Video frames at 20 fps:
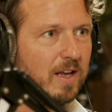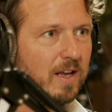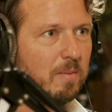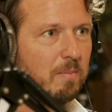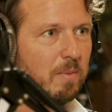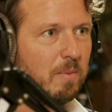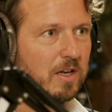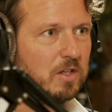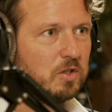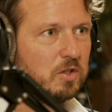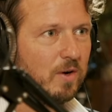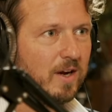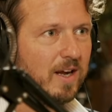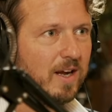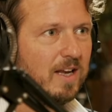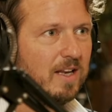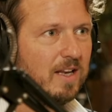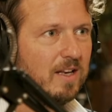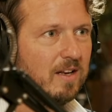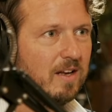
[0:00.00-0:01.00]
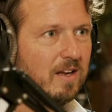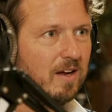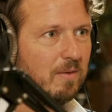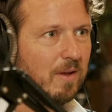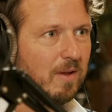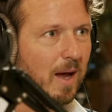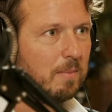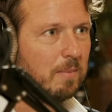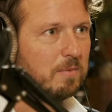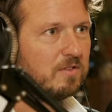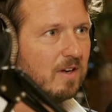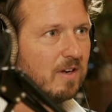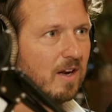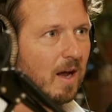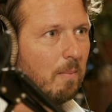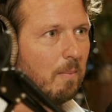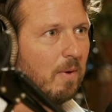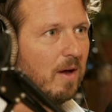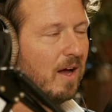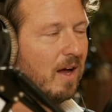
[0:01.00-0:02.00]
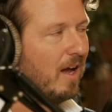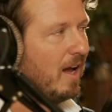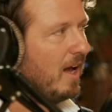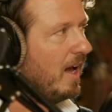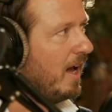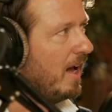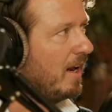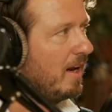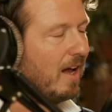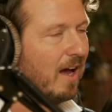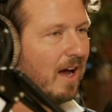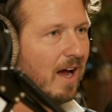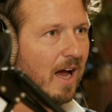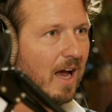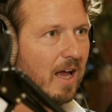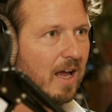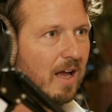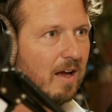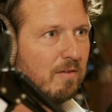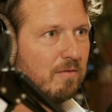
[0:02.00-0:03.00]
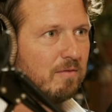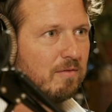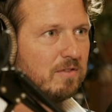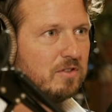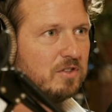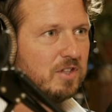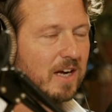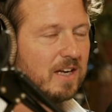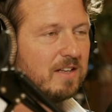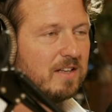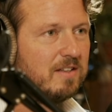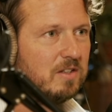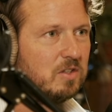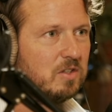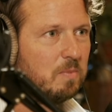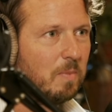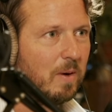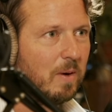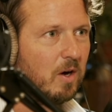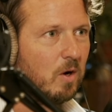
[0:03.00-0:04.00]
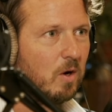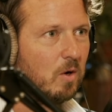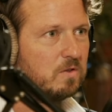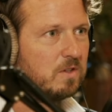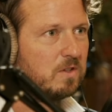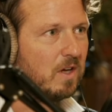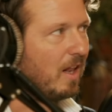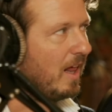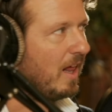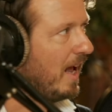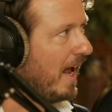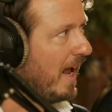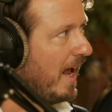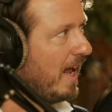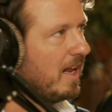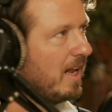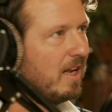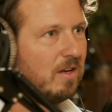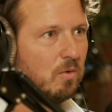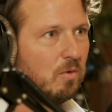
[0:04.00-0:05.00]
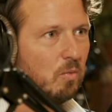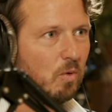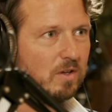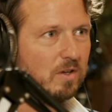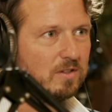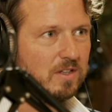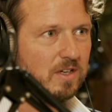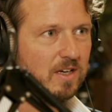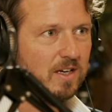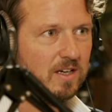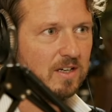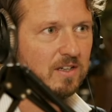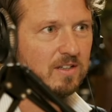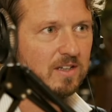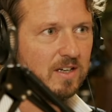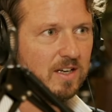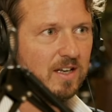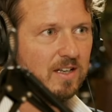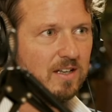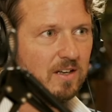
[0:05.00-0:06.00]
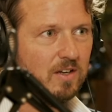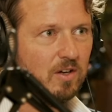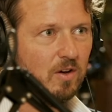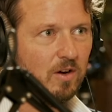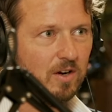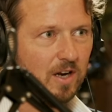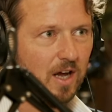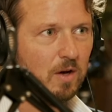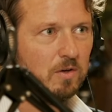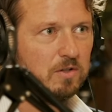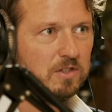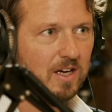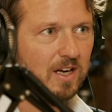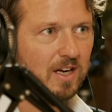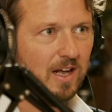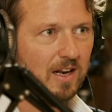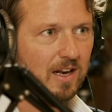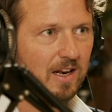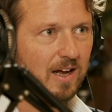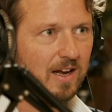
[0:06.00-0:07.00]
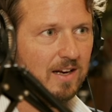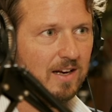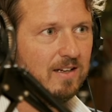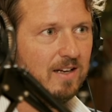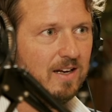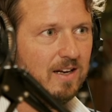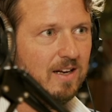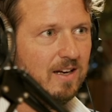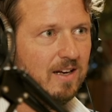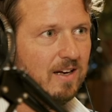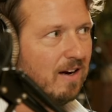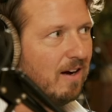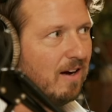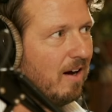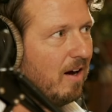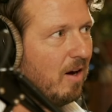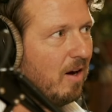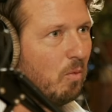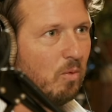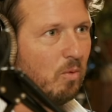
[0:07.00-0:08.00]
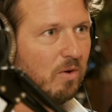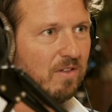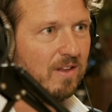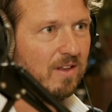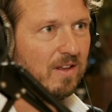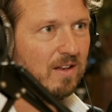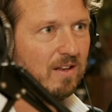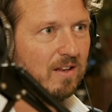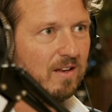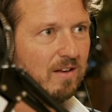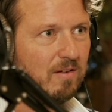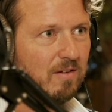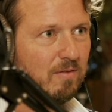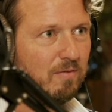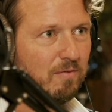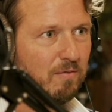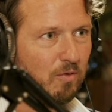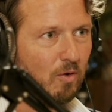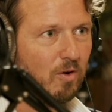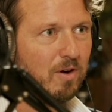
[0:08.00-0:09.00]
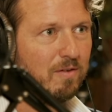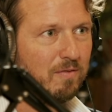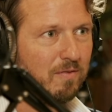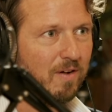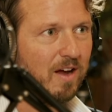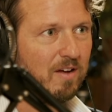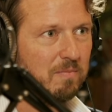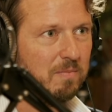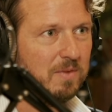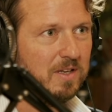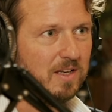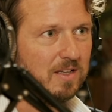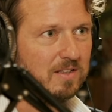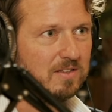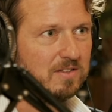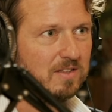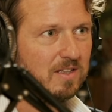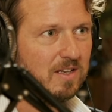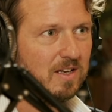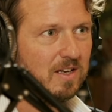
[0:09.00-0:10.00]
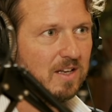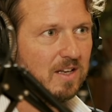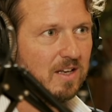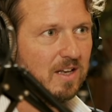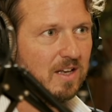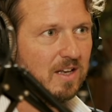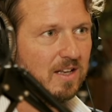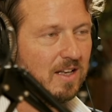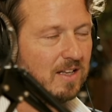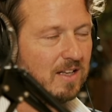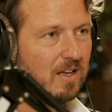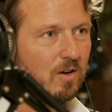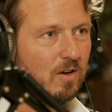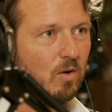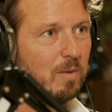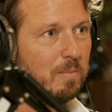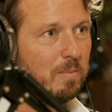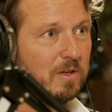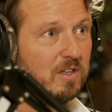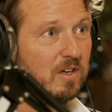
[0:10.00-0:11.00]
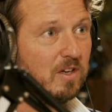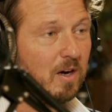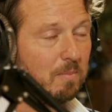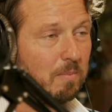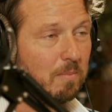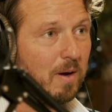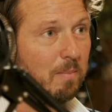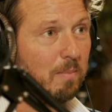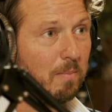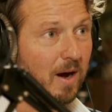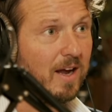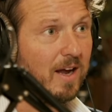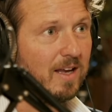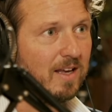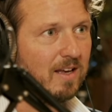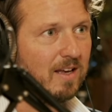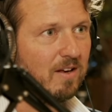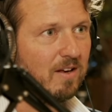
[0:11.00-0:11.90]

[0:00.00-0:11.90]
in by train on Amsterdam and I have checked into my hotel and was here in the Jan Huizingalaan uh, within 45 minutes that can only be done by bike